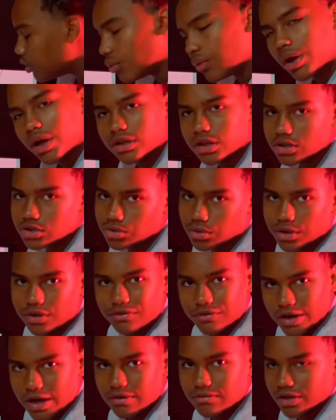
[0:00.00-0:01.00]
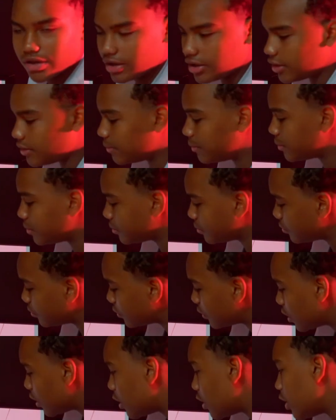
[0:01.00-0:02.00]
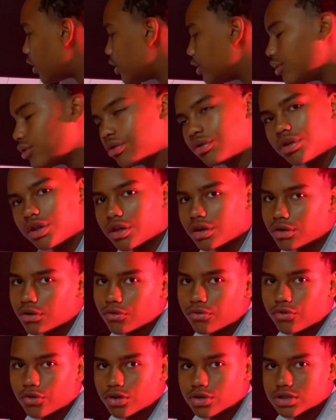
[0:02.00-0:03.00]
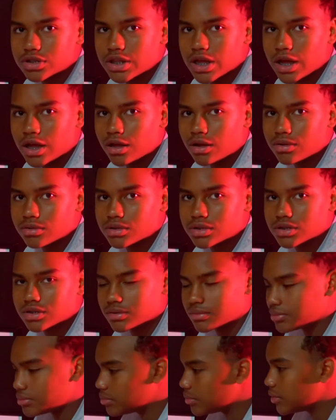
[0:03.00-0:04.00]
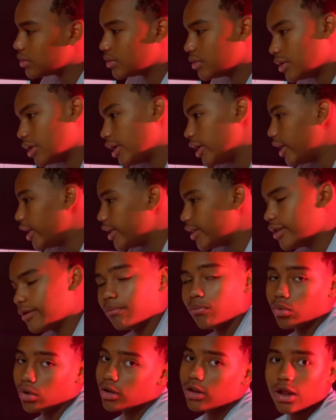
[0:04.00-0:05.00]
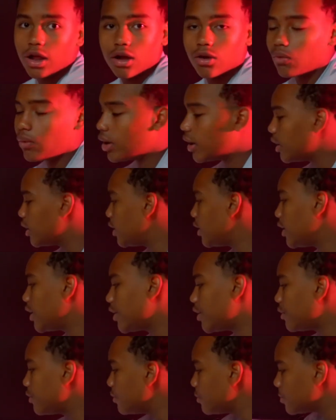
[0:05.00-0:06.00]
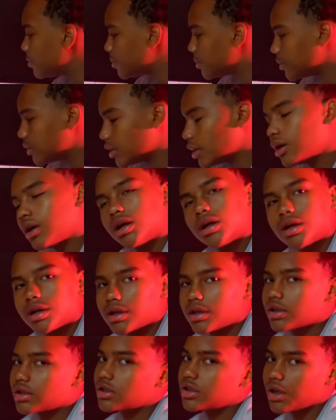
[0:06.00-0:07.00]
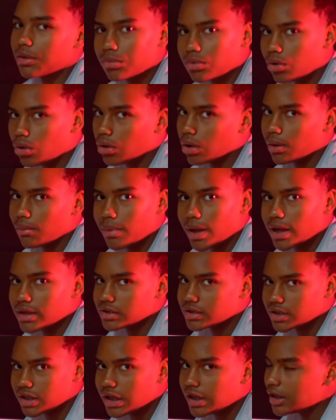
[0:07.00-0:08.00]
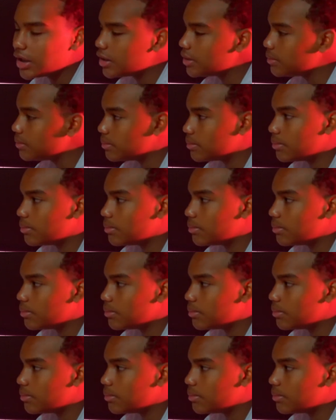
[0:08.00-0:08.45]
the way at the 25 again, you don't get no first downs and the clock winded down. Some quarterbacks can,